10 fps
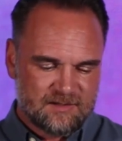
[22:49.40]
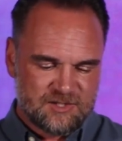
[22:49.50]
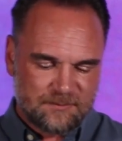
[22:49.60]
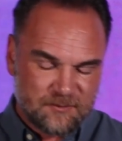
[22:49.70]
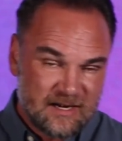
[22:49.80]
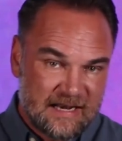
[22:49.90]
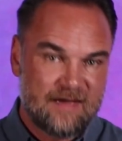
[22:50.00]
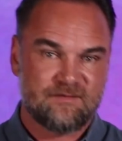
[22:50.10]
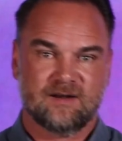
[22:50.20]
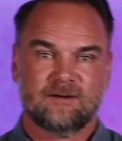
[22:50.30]
chapter
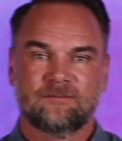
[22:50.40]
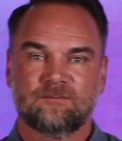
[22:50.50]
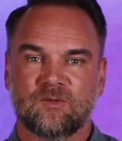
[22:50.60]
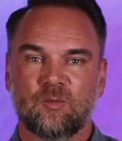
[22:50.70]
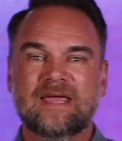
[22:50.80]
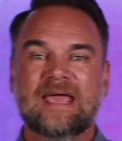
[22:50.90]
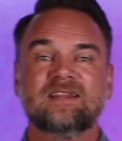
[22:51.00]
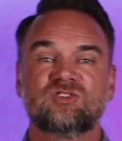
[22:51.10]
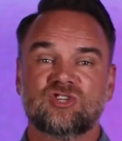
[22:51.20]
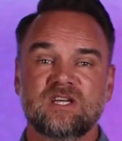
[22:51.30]
11, we
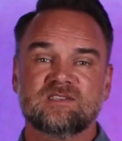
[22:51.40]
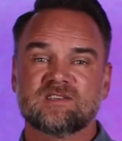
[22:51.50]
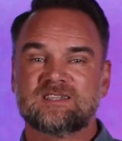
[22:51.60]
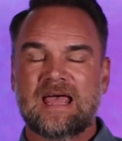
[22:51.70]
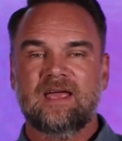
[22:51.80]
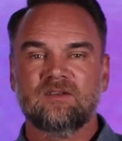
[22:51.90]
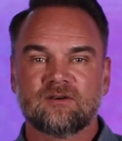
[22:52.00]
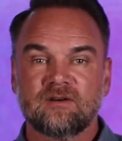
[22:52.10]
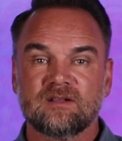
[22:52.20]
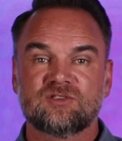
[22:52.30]
get Jesus
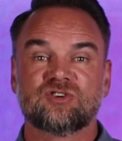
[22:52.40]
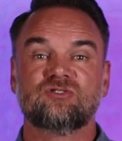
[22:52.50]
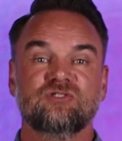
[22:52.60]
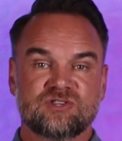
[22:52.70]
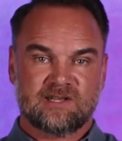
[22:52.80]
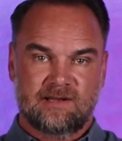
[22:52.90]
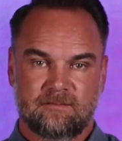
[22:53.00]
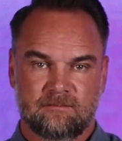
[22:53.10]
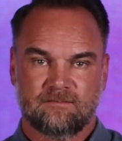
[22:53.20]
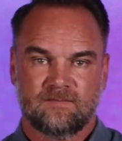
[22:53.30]
entering
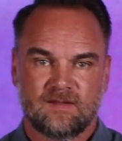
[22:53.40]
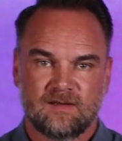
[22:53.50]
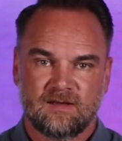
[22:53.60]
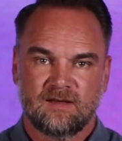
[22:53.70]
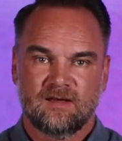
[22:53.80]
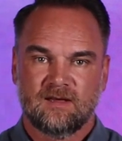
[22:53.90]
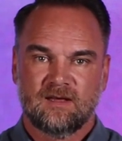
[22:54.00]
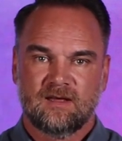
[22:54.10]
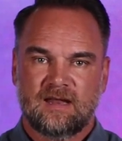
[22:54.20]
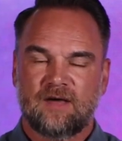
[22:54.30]
Jerusalem.
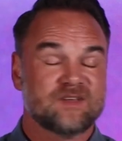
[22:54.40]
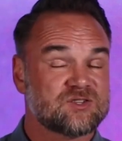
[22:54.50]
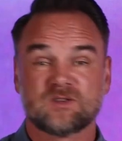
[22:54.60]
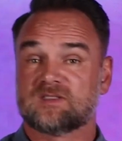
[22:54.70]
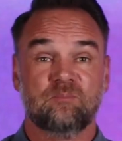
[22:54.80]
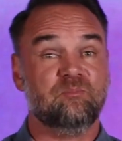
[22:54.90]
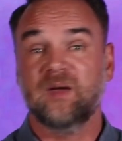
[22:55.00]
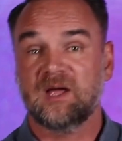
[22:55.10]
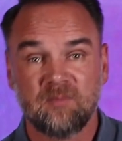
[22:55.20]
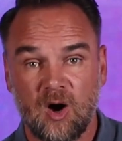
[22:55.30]
Now, this was the
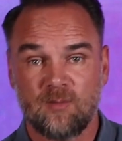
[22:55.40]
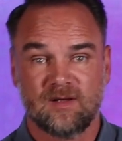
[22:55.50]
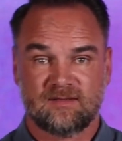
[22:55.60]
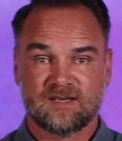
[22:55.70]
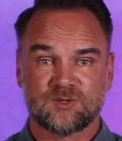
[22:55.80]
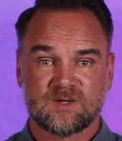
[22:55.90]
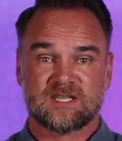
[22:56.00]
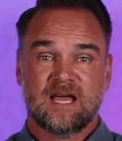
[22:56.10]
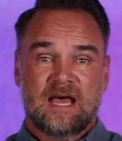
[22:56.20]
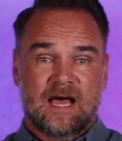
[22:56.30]
big moment.
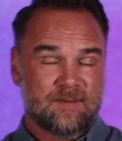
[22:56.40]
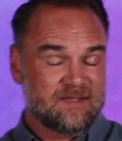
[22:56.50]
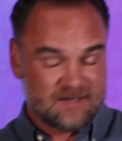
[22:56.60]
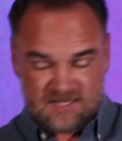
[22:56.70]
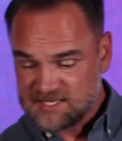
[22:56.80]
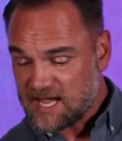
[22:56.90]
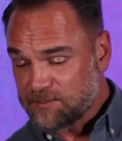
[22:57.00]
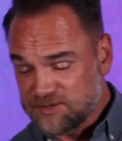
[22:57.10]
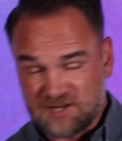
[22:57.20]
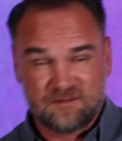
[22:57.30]
The
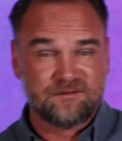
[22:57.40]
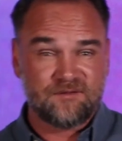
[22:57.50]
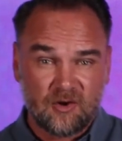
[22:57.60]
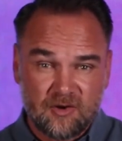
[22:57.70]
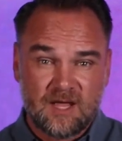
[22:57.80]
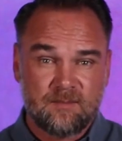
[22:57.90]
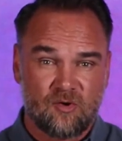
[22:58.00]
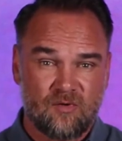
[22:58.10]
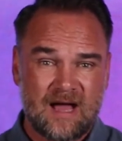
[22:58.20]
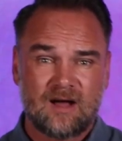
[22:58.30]
disciples had followed him
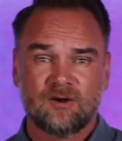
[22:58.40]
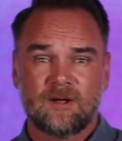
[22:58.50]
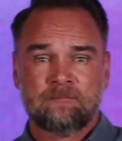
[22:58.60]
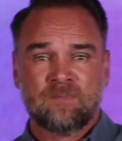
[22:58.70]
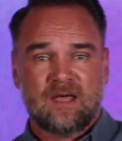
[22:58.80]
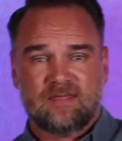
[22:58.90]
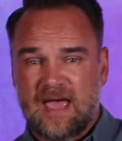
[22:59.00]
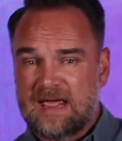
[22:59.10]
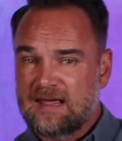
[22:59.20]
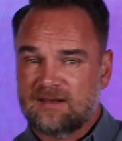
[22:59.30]
around.
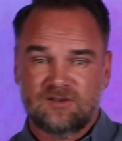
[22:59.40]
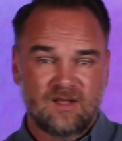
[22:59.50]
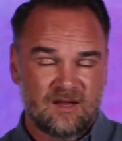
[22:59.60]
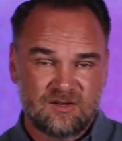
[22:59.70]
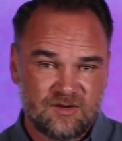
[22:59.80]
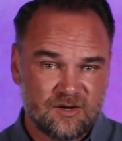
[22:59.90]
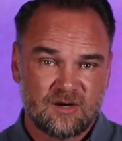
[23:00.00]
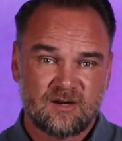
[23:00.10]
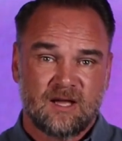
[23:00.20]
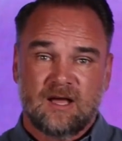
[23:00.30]
They had
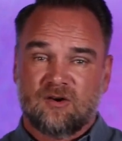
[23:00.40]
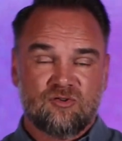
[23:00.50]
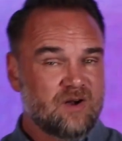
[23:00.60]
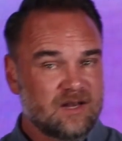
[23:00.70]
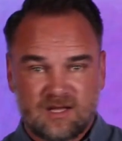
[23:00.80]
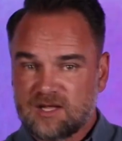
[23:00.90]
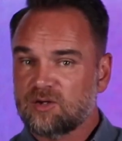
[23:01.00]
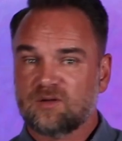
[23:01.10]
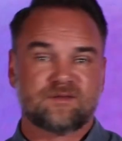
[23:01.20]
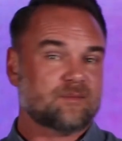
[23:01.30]
endured
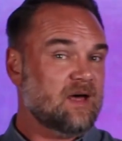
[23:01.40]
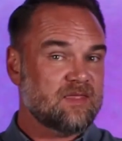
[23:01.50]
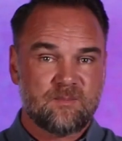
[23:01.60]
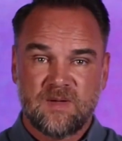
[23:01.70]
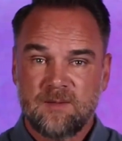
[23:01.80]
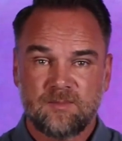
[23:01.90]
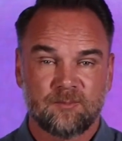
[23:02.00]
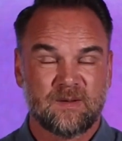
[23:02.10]
ridicule from other people,